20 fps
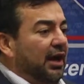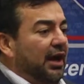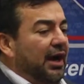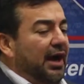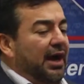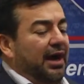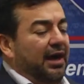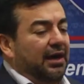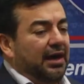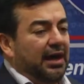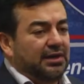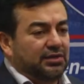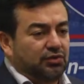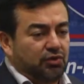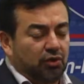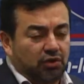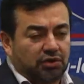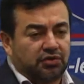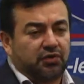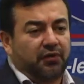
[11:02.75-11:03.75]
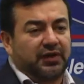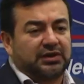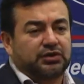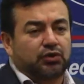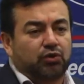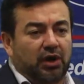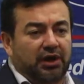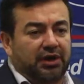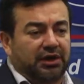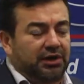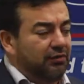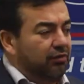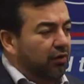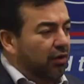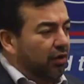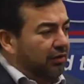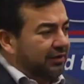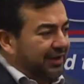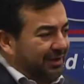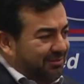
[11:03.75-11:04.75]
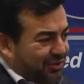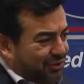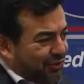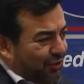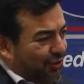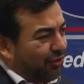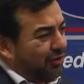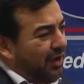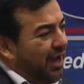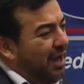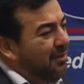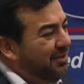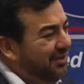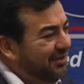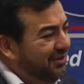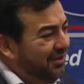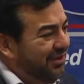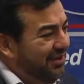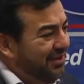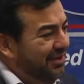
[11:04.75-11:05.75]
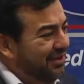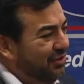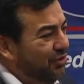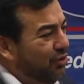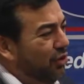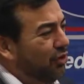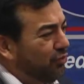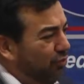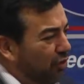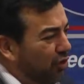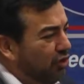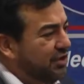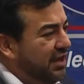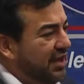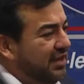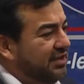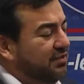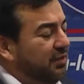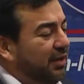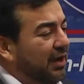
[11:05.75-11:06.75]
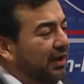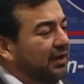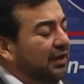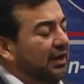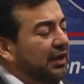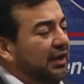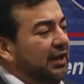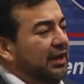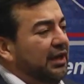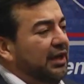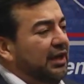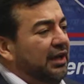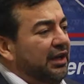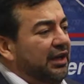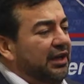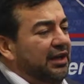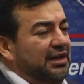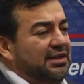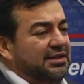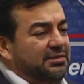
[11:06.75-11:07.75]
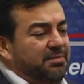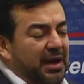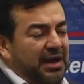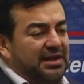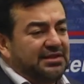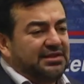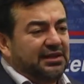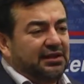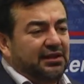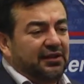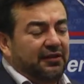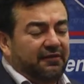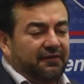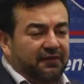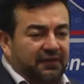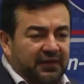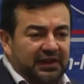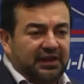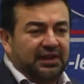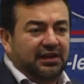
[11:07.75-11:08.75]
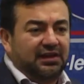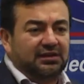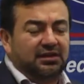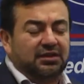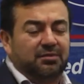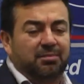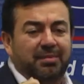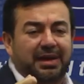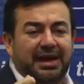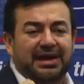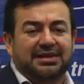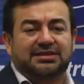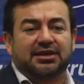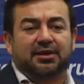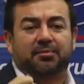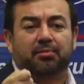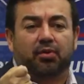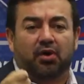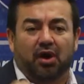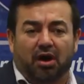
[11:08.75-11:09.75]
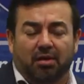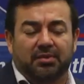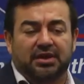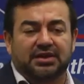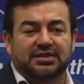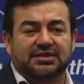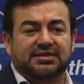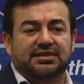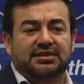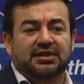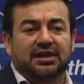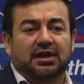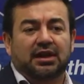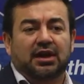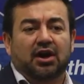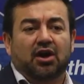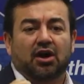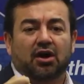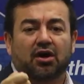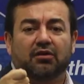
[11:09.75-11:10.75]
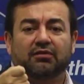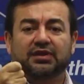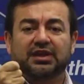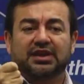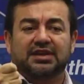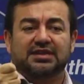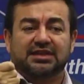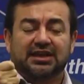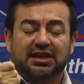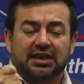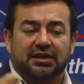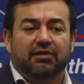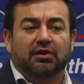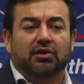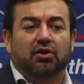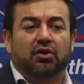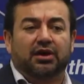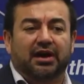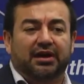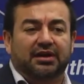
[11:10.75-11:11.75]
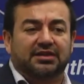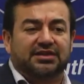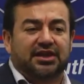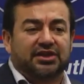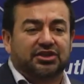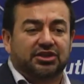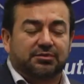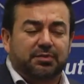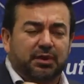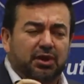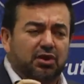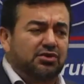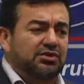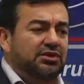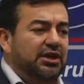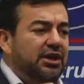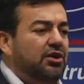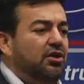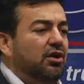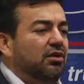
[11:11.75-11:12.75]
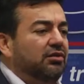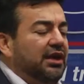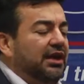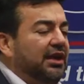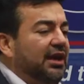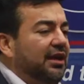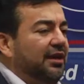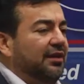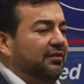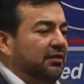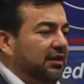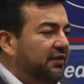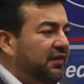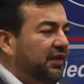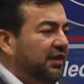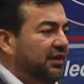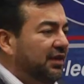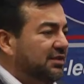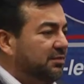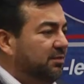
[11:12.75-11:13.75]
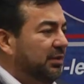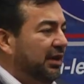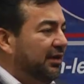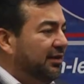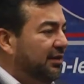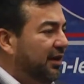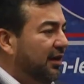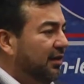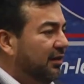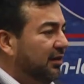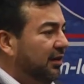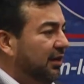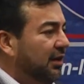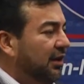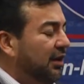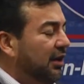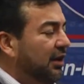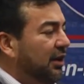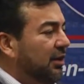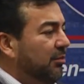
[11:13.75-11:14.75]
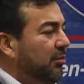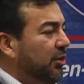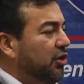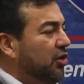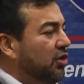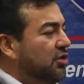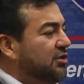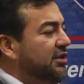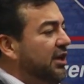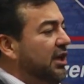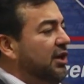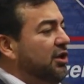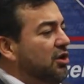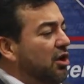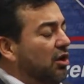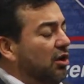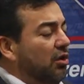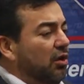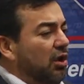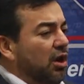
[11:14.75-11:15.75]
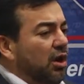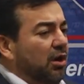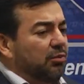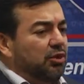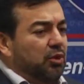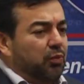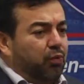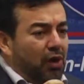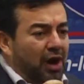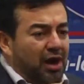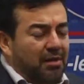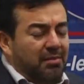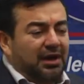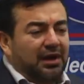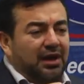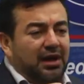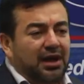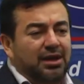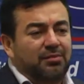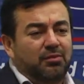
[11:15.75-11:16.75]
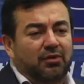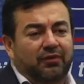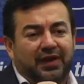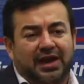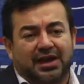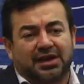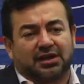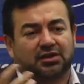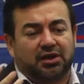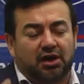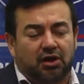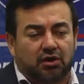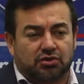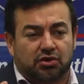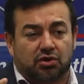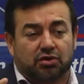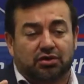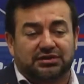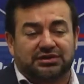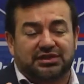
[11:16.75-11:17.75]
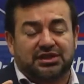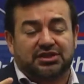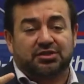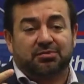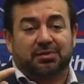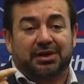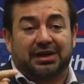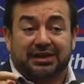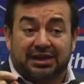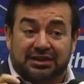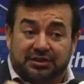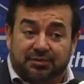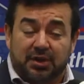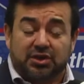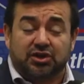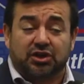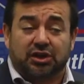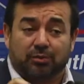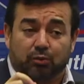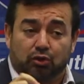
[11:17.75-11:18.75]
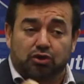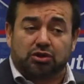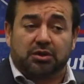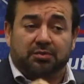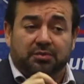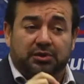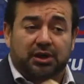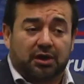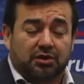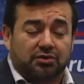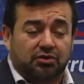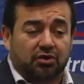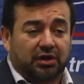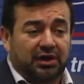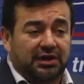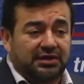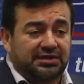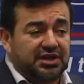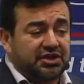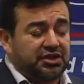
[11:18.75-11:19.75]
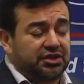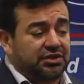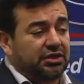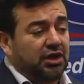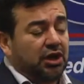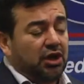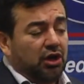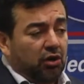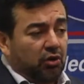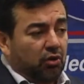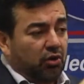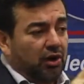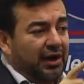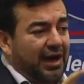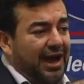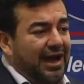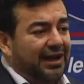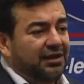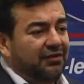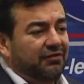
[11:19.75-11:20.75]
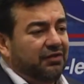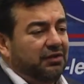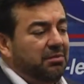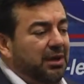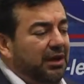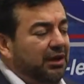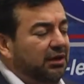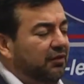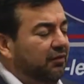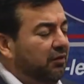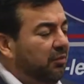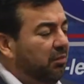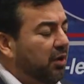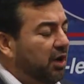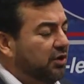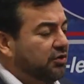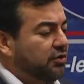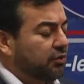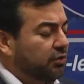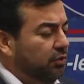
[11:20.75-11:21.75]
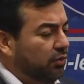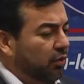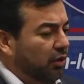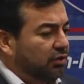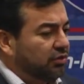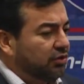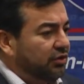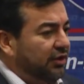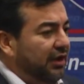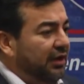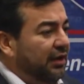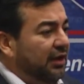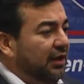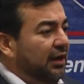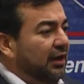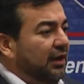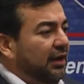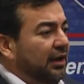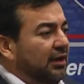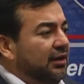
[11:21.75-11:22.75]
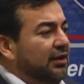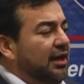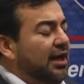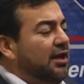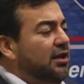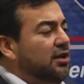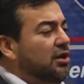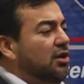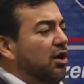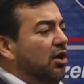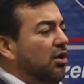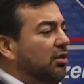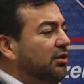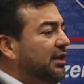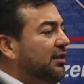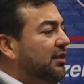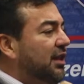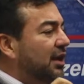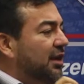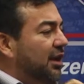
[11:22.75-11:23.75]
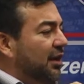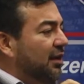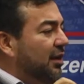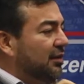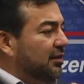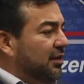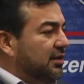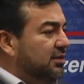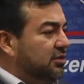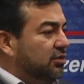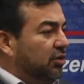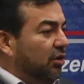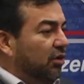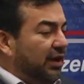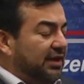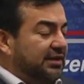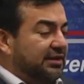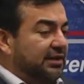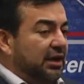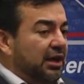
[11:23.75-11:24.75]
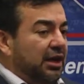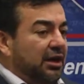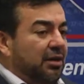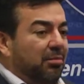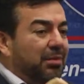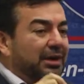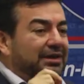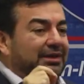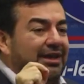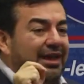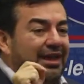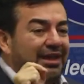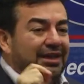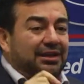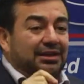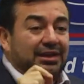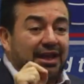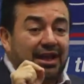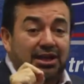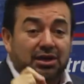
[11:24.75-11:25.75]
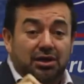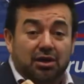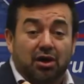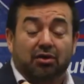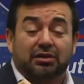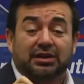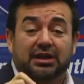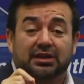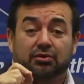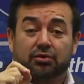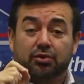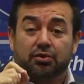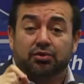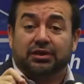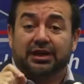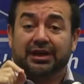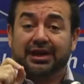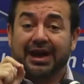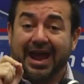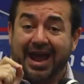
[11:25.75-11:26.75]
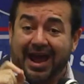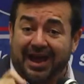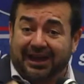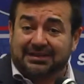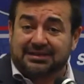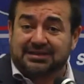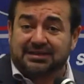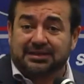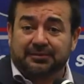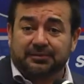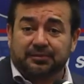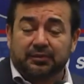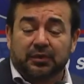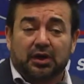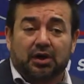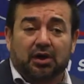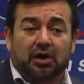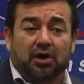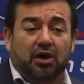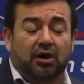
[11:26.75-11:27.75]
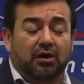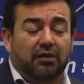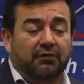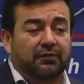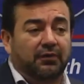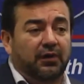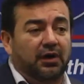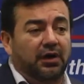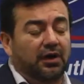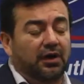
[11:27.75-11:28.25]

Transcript: As those of us who are involved, I'm so happy to hear your voice as well. It is basically feeding the basic promise of these evil organizations, because they know they cannot defeat us militarily, because they know the primary aim of any terrorist organization, but especially Muslim terrorist organizations who are active in many different parts of the world today, they know that they cannot destroy us, but they know that through their acts of